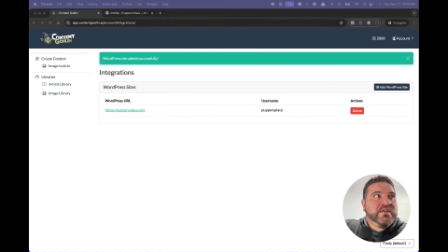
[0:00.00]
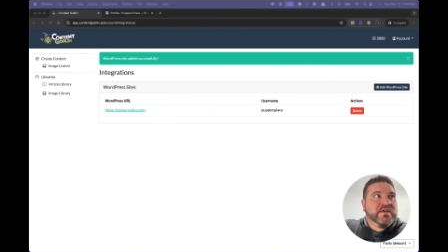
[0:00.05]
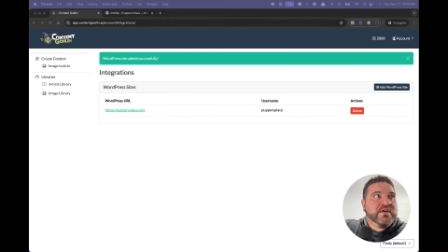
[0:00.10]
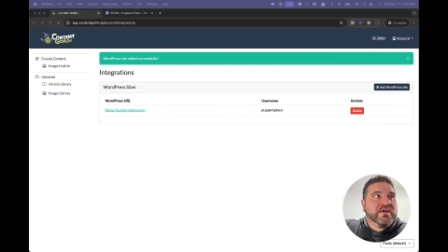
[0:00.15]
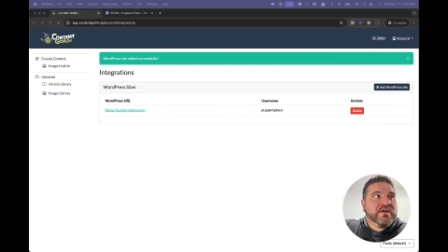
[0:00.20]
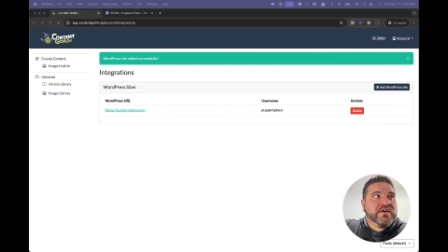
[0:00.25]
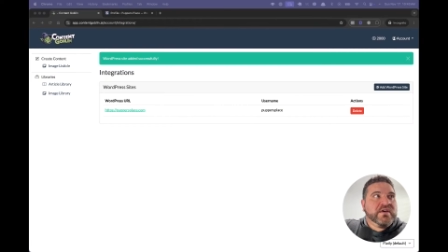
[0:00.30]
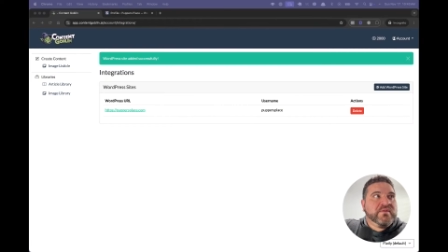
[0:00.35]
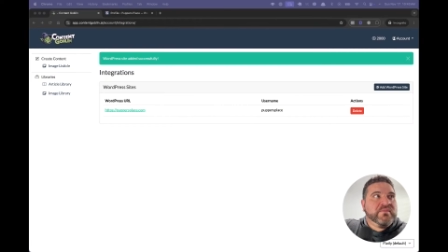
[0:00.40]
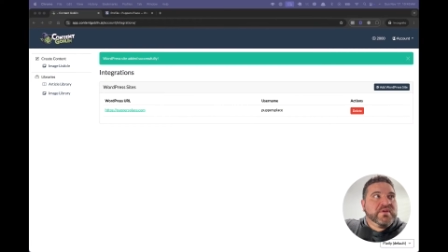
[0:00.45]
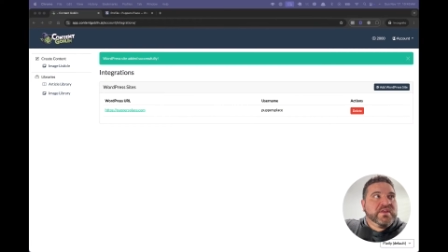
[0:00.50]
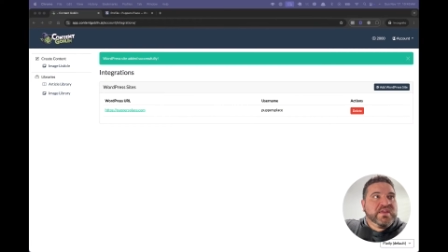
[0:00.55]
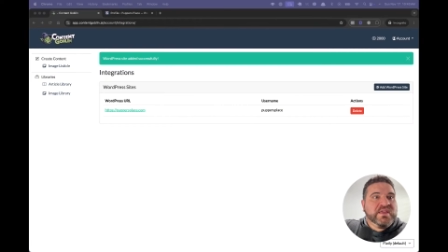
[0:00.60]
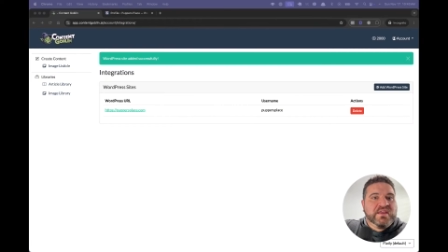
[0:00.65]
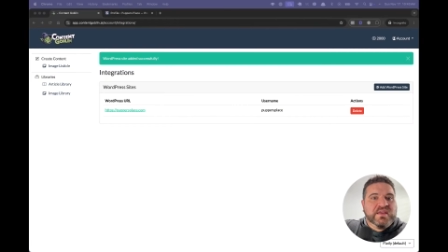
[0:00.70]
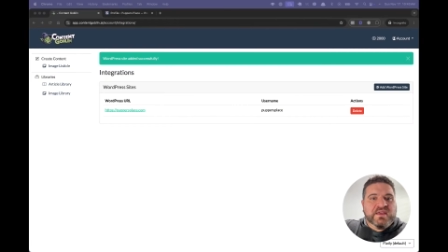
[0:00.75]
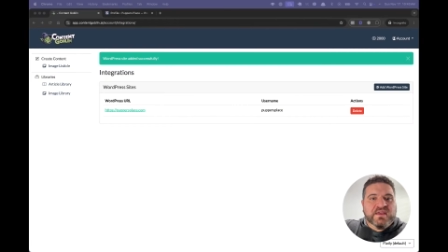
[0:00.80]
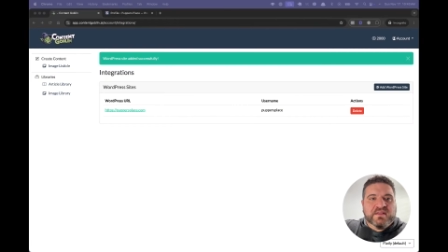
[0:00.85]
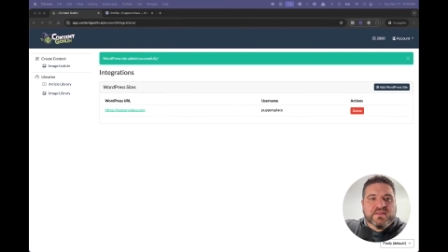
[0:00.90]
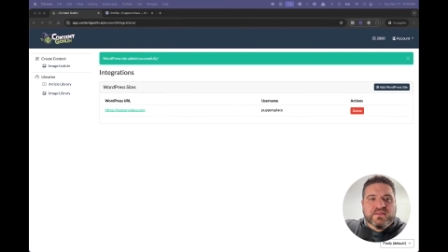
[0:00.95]

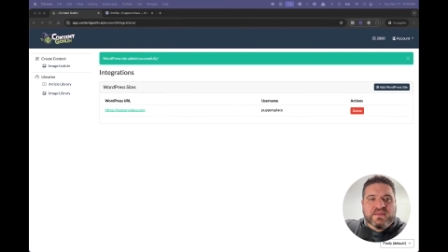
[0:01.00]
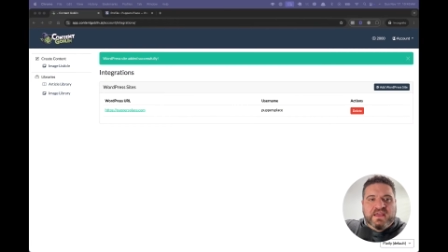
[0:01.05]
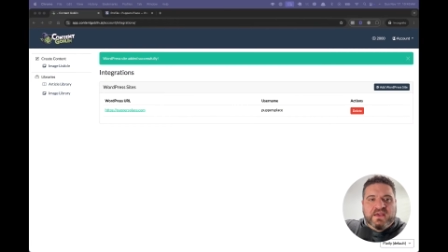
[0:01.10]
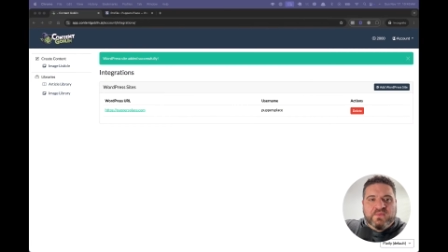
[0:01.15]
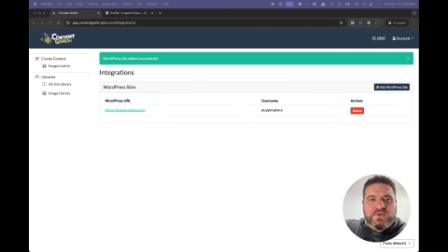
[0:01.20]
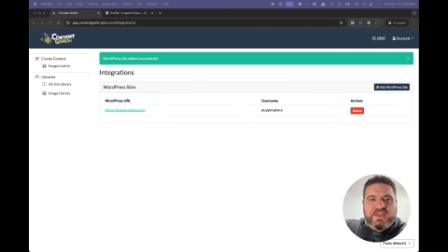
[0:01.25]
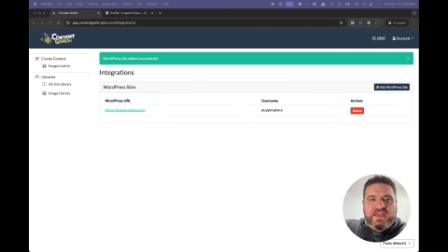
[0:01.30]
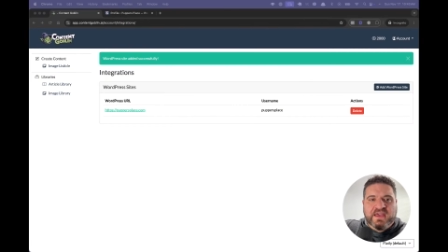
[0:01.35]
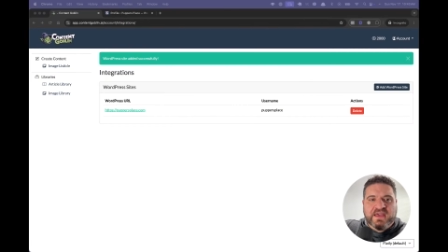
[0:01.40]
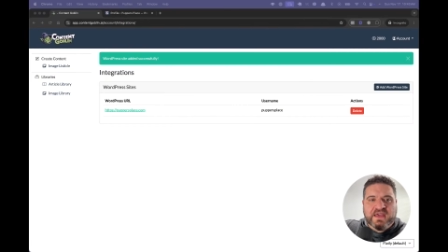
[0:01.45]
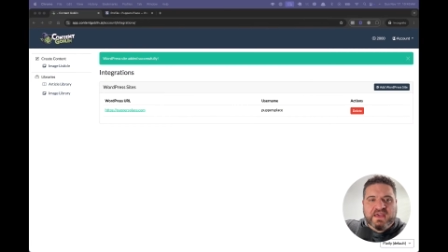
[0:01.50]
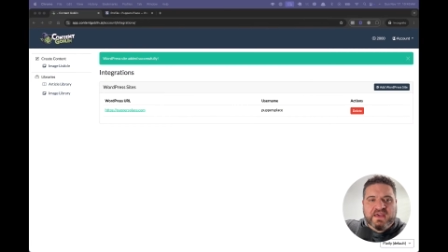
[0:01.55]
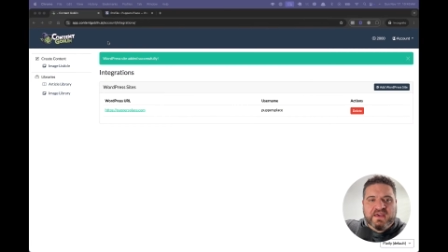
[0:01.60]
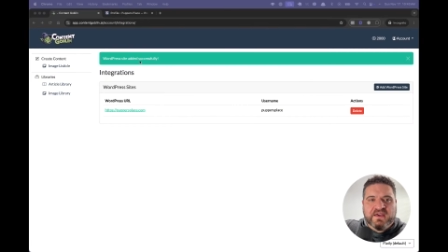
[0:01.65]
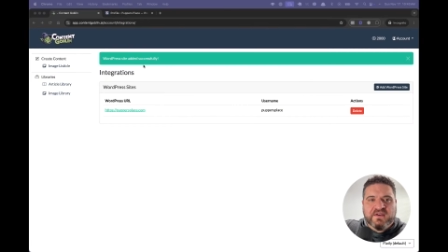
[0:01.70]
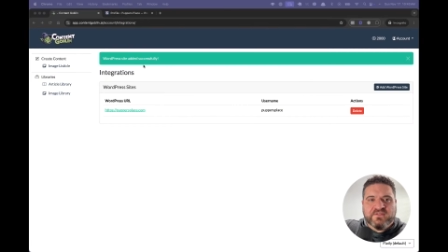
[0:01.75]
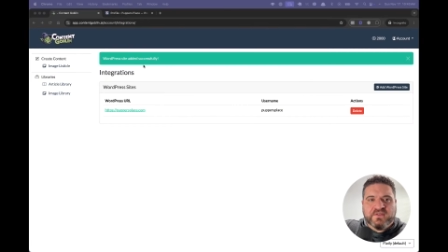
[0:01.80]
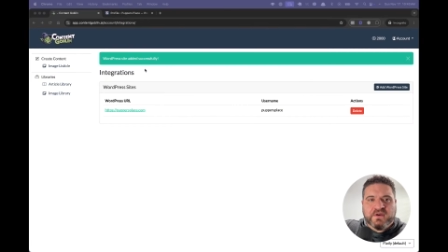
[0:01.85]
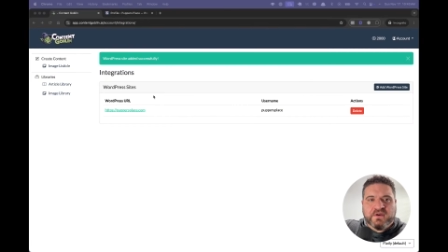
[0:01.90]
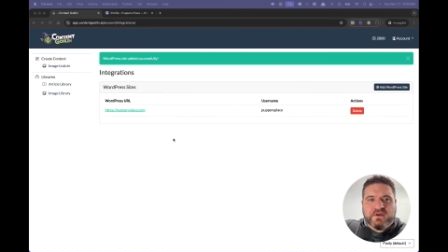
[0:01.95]
And now we
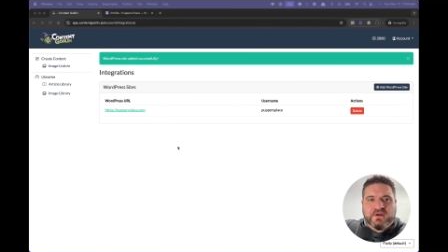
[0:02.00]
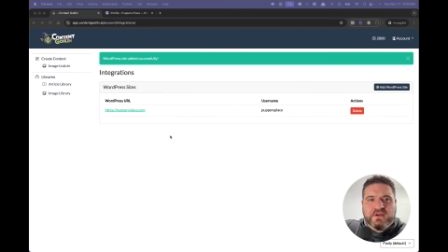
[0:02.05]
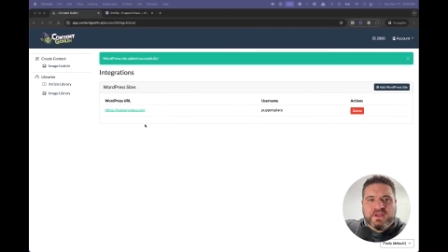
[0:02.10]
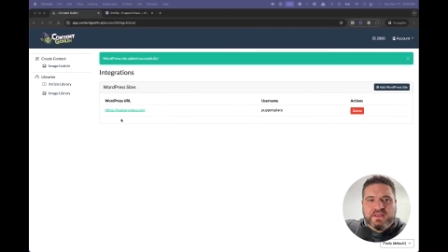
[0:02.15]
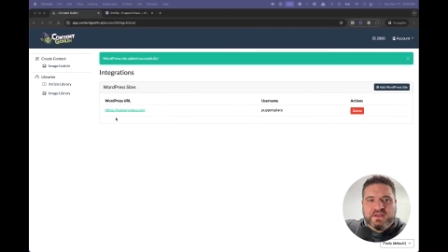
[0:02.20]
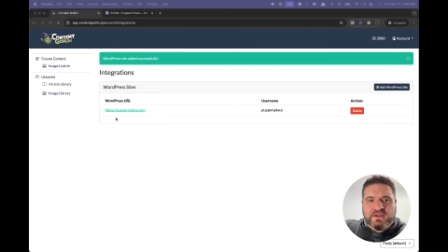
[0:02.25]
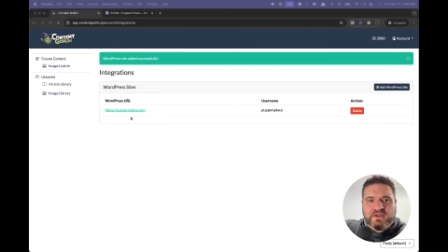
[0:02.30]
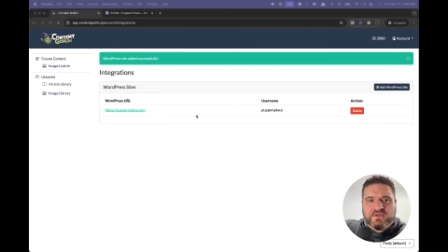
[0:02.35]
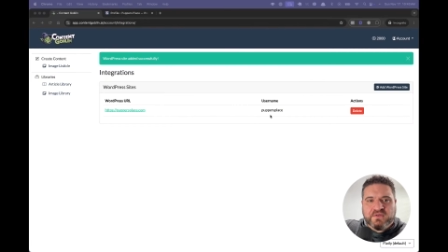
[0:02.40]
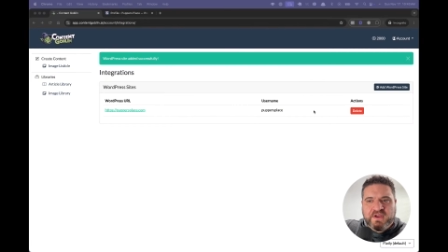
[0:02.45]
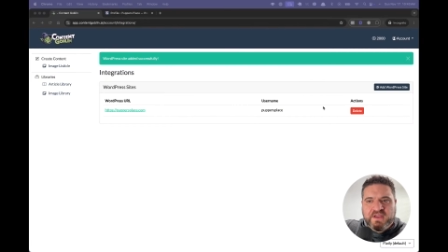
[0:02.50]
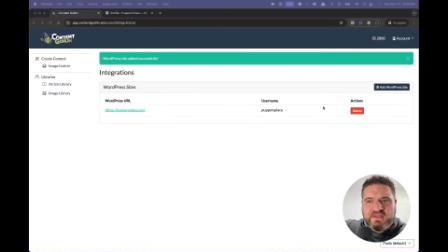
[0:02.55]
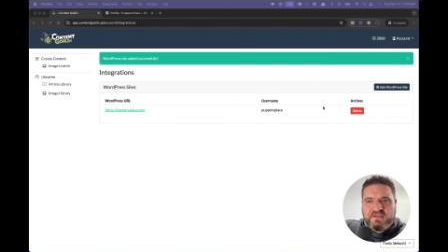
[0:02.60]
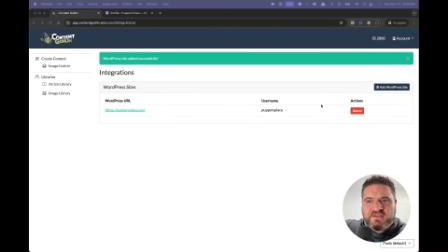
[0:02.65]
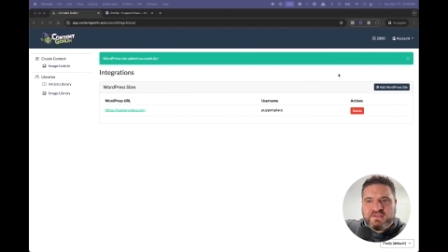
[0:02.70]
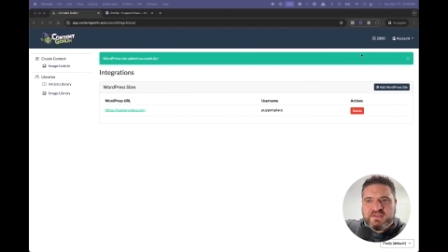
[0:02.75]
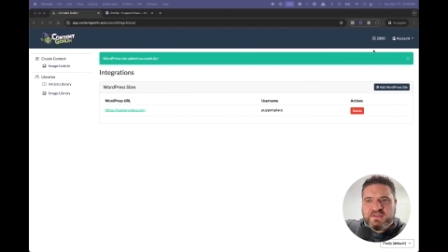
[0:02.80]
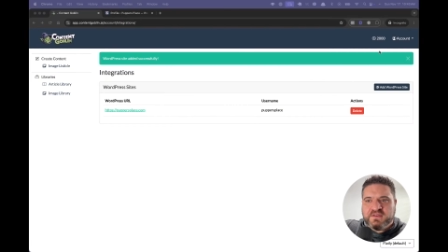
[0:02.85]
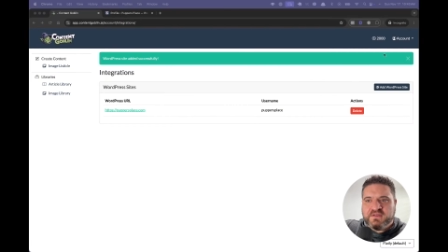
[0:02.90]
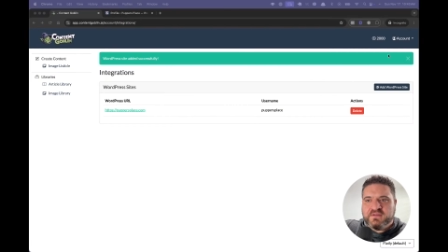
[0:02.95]
have our
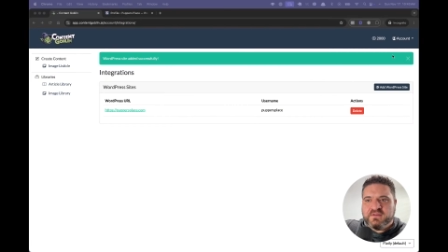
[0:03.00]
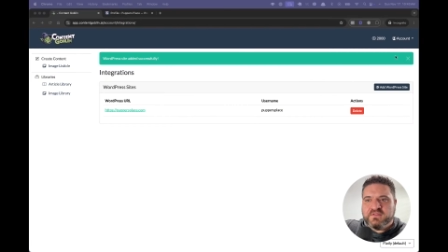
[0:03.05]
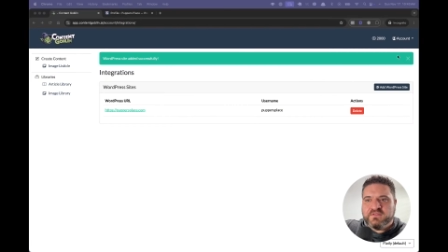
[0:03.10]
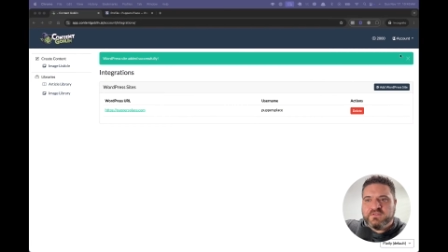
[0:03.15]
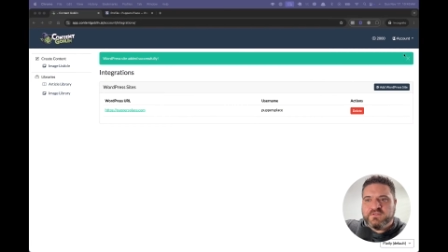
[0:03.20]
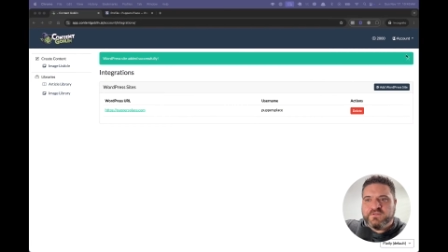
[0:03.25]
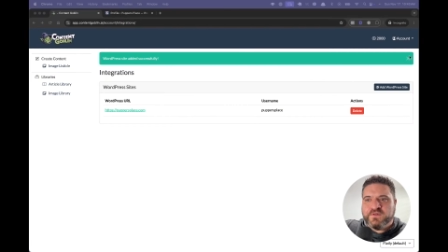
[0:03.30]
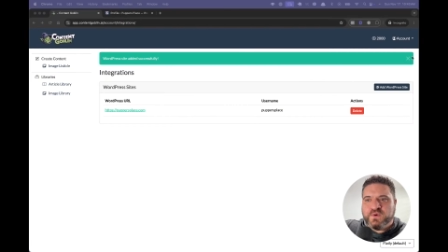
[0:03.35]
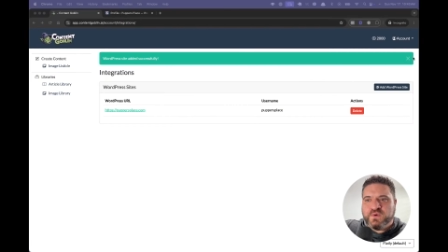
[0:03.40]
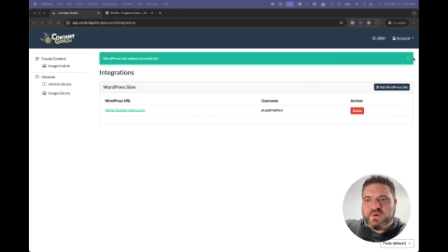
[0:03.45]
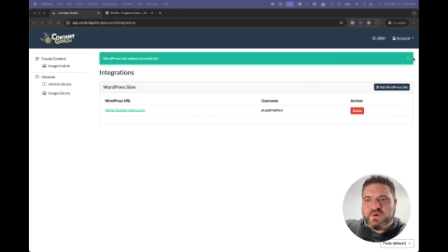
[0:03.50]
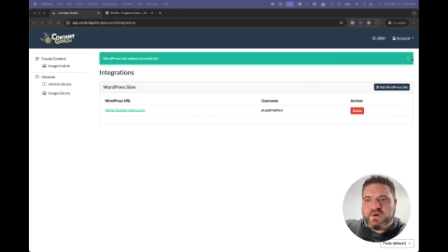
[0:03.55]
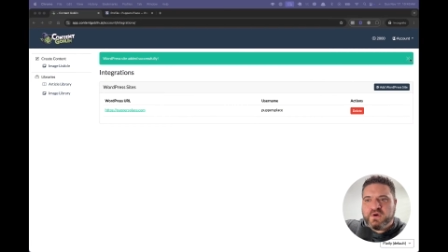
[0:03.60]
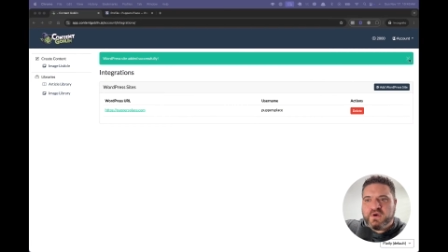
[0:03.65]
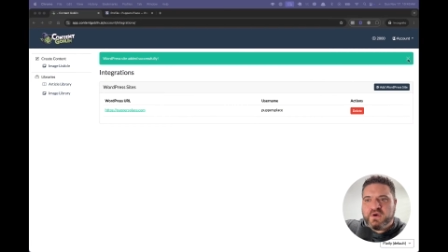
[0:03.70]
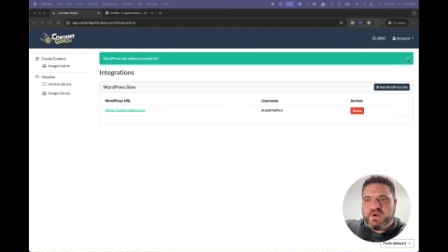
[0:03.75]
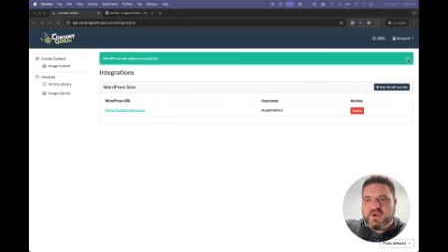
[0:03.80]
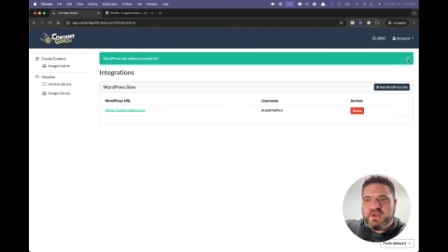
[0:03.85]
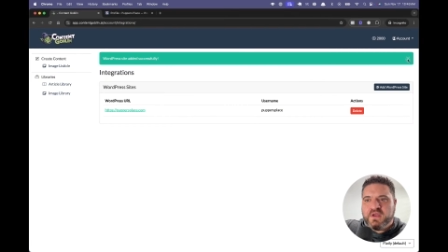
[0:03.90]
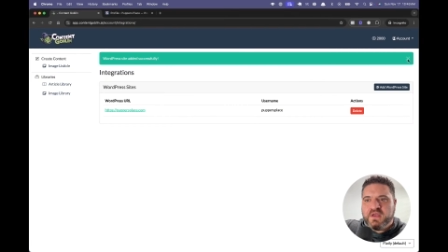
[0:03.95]
integration
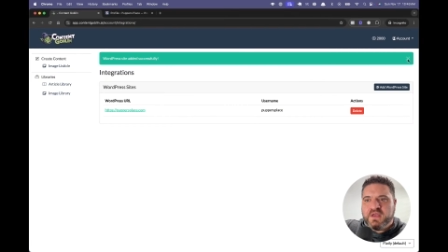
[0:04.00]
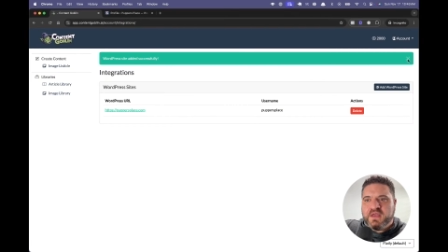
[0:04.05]
for